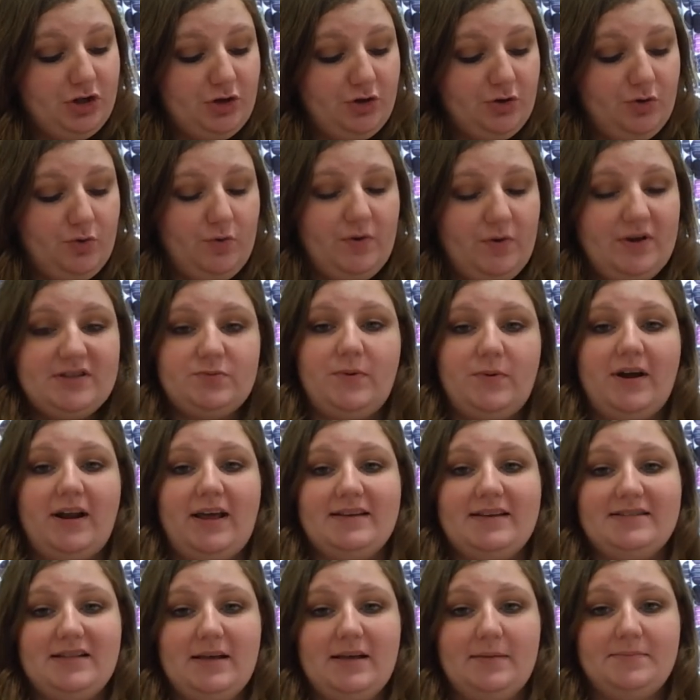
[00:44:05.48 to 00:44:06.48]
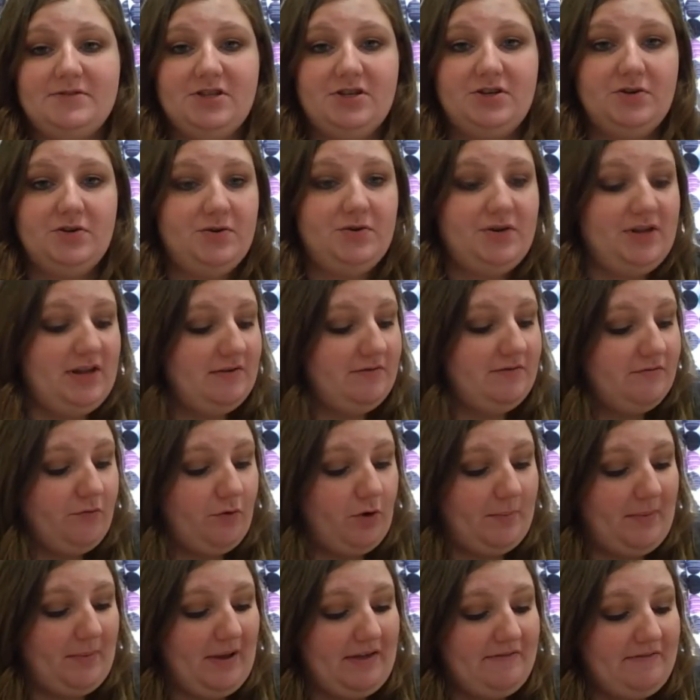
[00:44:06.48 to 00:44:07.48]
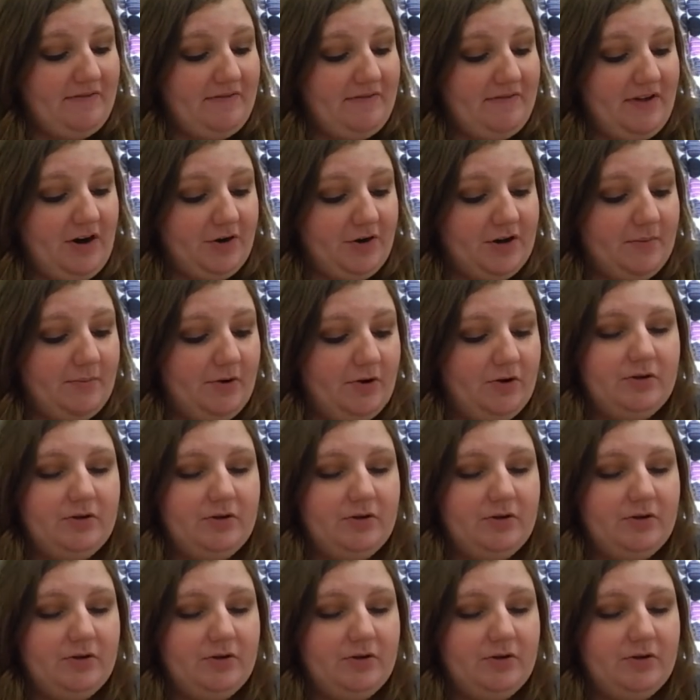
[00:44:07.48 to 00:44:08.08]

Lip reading: is what I substituted in for my variable.